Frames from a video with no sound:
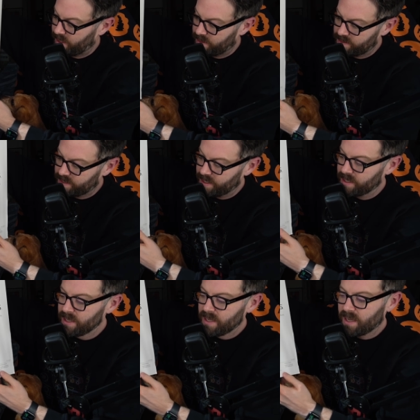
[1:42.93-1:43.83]
got this thing.
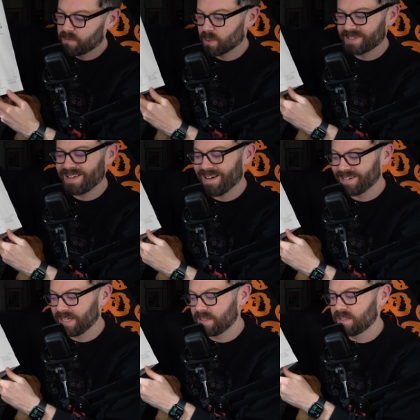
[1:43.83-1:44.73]
Of course,
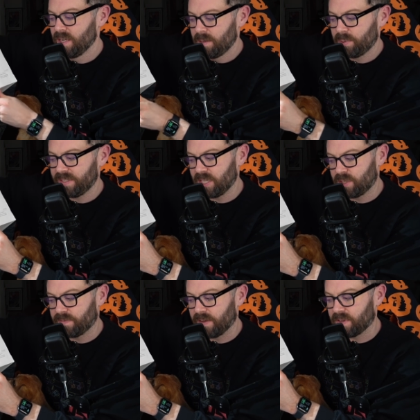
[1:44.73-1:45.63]
contents
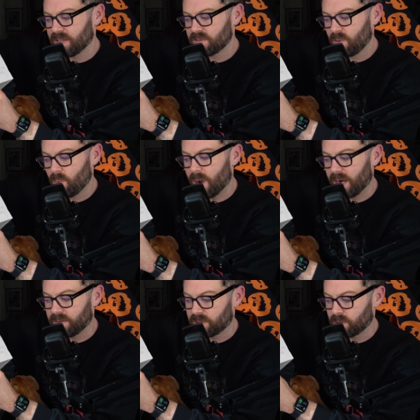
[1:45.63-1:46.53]
PlayStation 5 console,
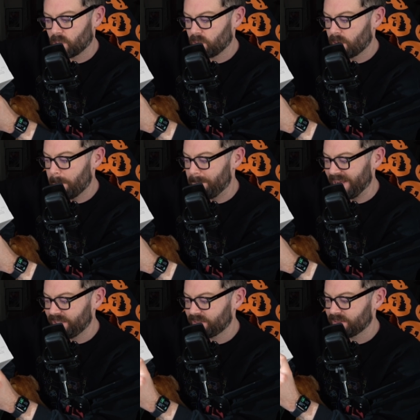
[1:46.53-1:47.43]
wireless controller,
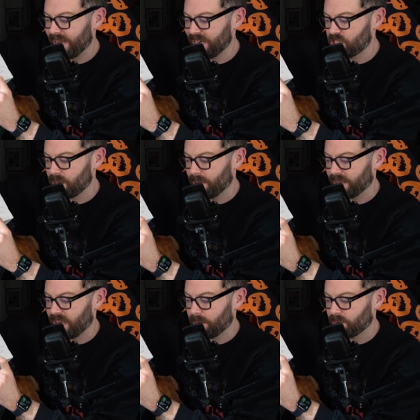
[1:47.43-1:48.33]
base, HDMI
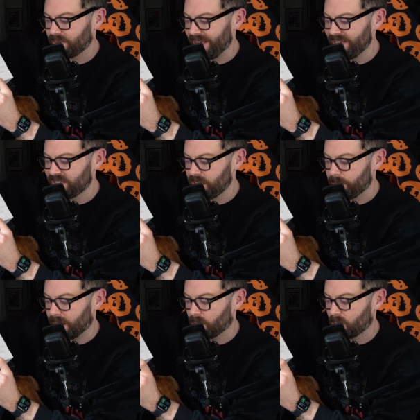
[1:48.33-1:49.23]
cable, AC
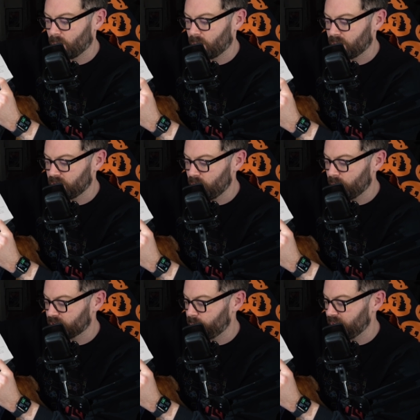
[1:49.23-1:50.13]
power cord,
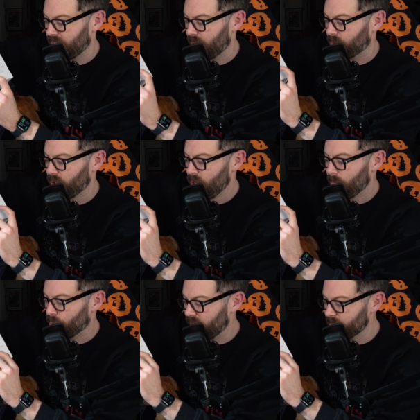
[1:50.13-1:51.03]
USB cable,
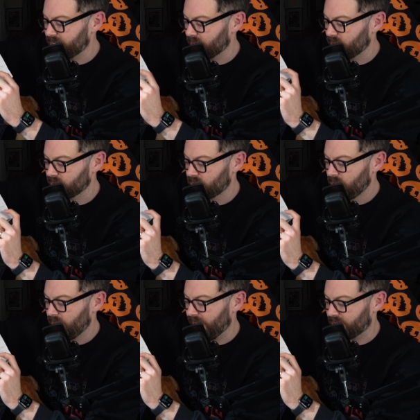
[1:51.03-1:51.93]
printed materials,
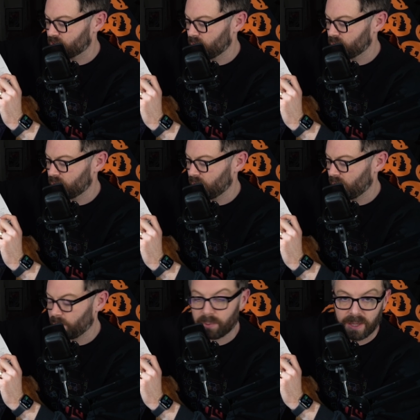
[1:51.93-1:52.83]
and Astro's
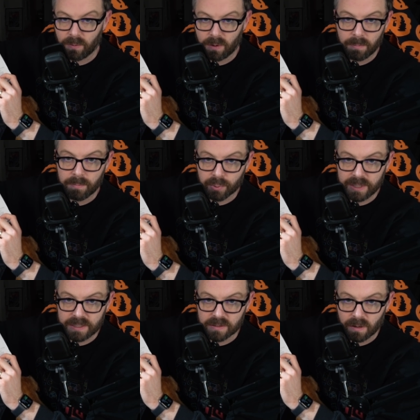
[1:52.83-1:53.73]
uh, Playroom
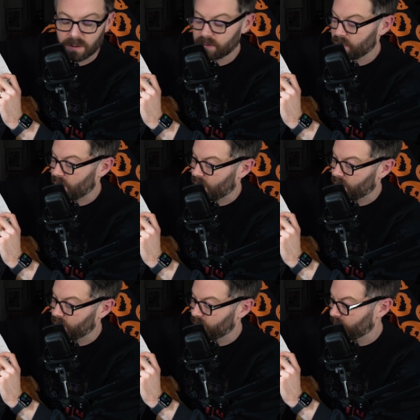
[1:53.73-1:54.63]
pre installed
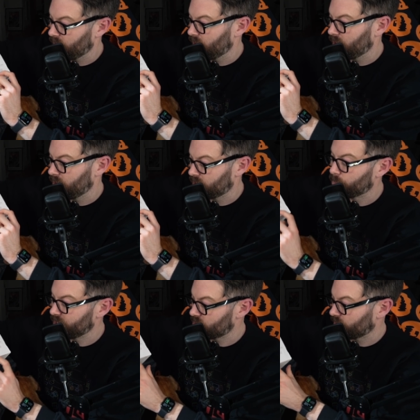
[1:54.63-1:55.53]
on the, uh, it's
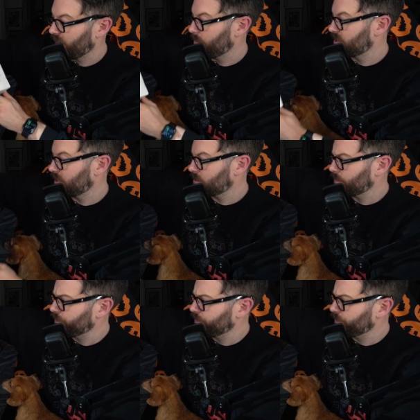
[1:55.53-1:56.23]
pre installed game, it says.